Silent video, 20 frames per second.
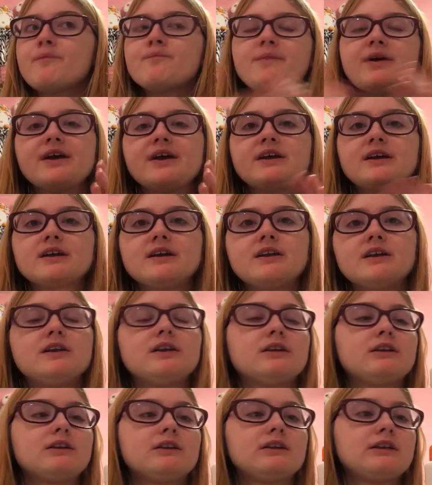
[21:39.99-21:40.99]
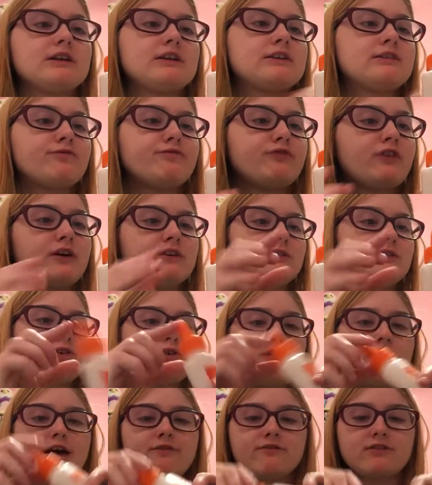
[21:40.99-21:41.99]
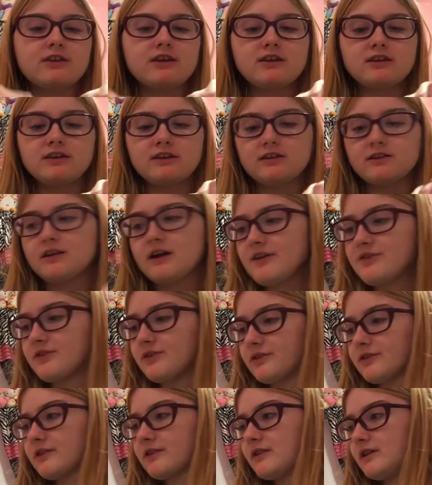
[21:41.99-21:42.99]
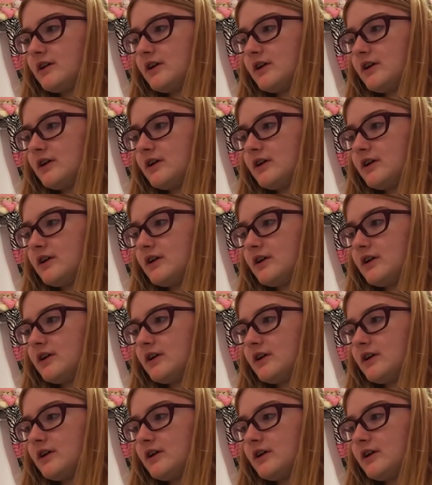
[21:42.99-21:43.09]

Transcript: make it, and it's, it's fun crafting, and I don't know, it